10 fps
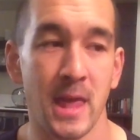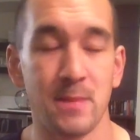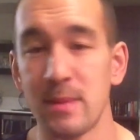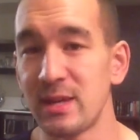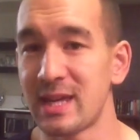
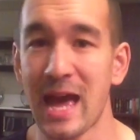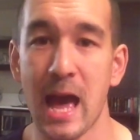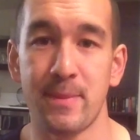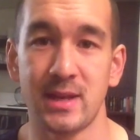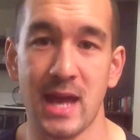and maybe
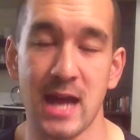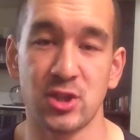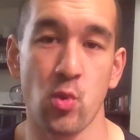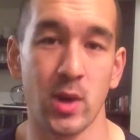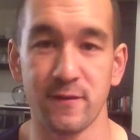cap it
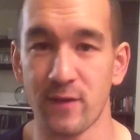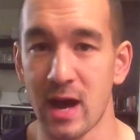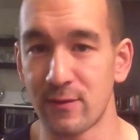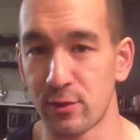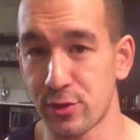at
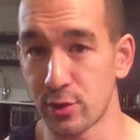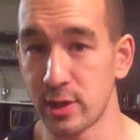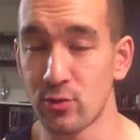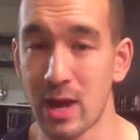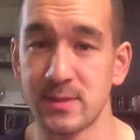25 or
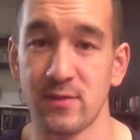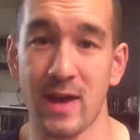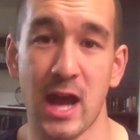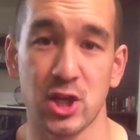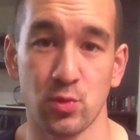30 grams
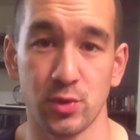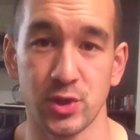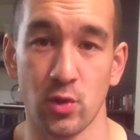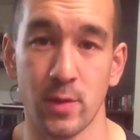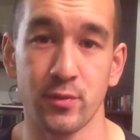of actual
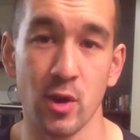soy